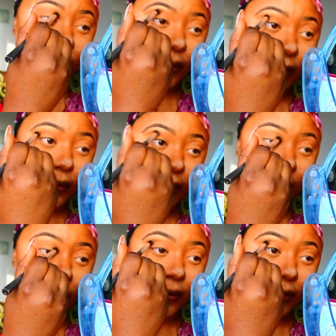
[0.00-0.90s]
and I do a
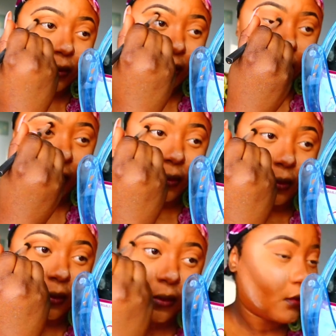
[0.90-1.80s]
sweeping motion
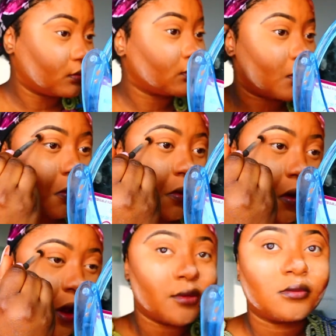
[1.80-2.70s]
back and forth.